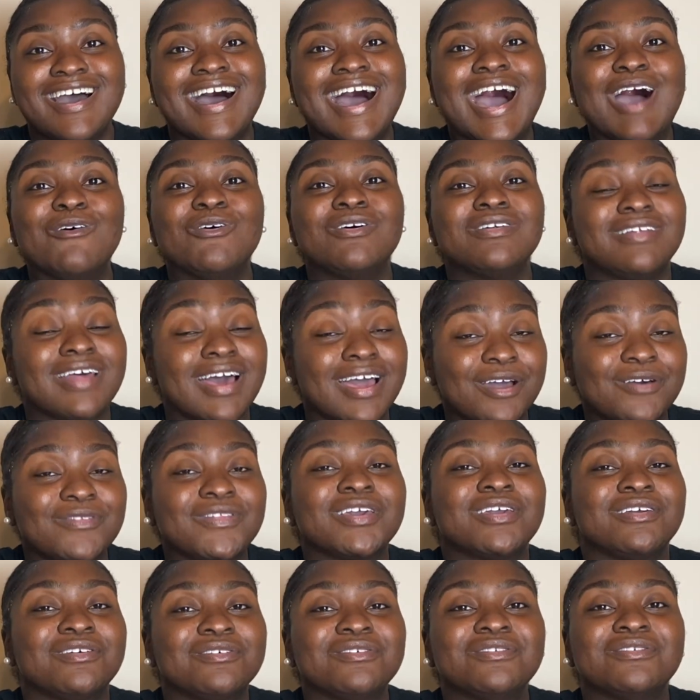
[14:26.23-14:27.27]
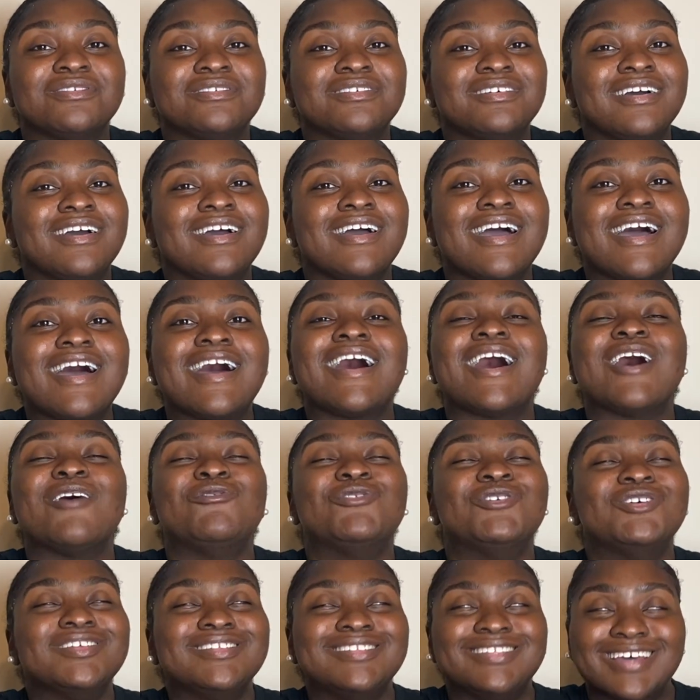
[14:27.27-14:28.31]
I will die on that hill. I
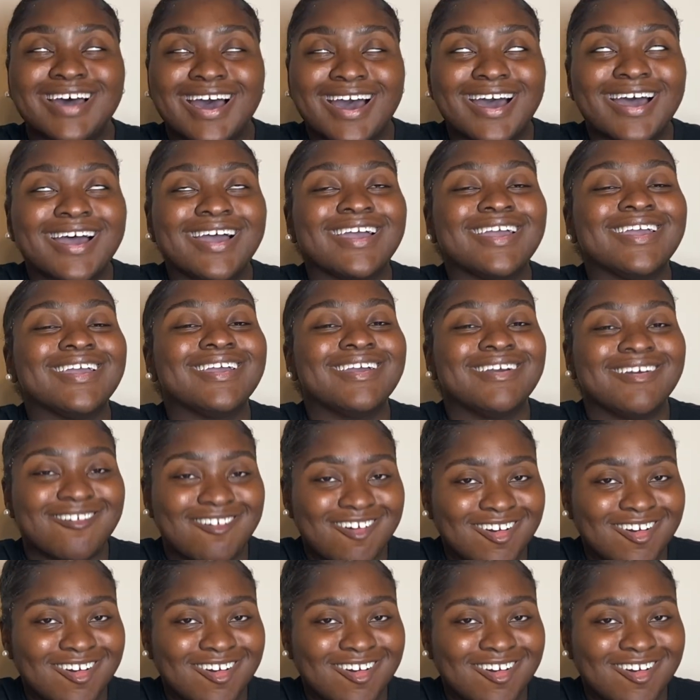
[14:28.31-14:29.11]
will die